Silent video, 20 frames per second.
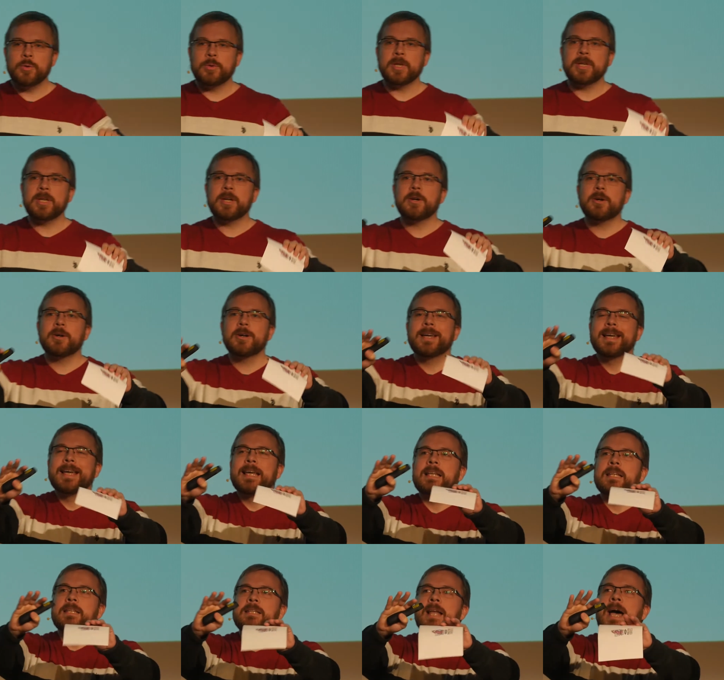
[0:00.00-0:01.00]
to the year
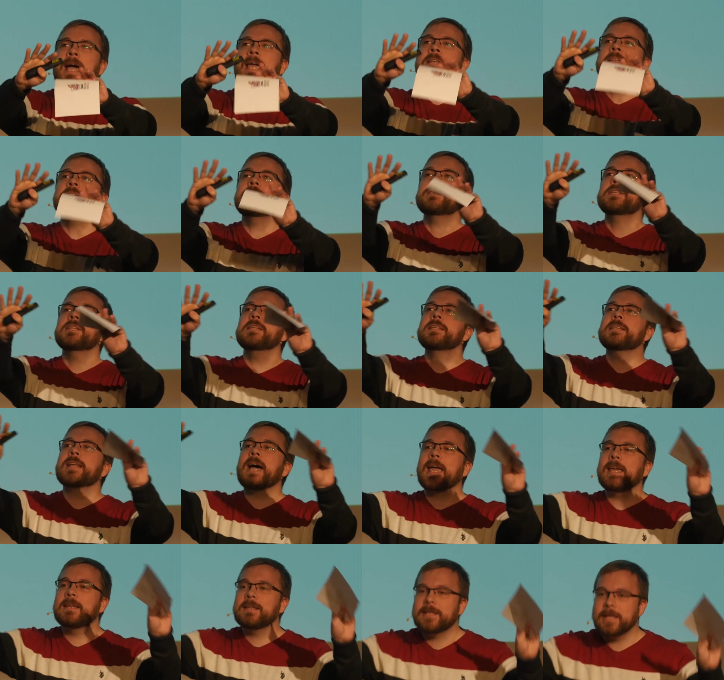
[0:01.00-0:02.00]

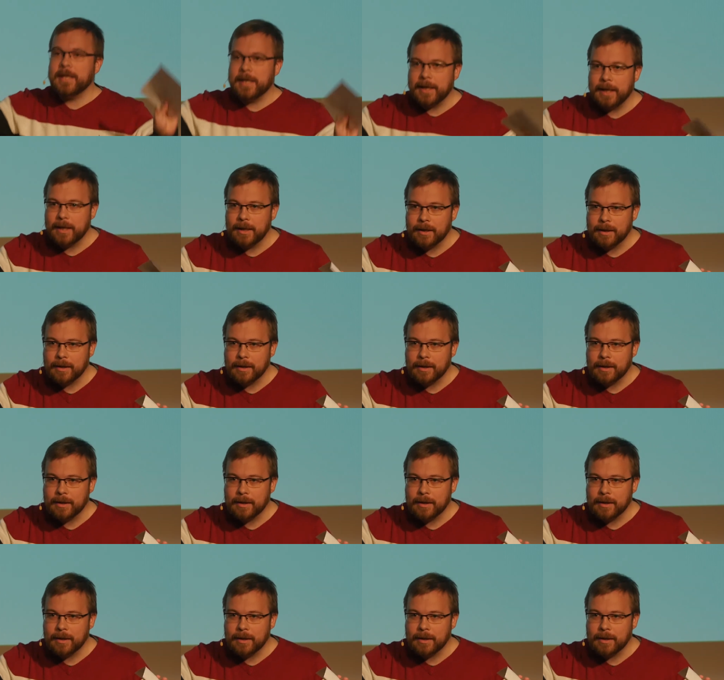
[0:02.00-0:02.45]
1990.